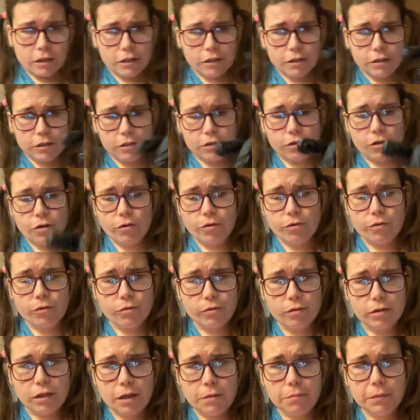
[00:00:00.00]
So
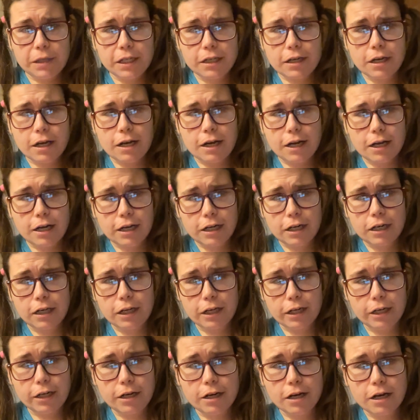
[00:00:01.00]
let me
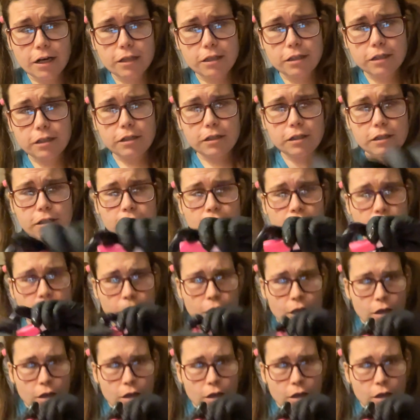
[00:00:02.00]
add another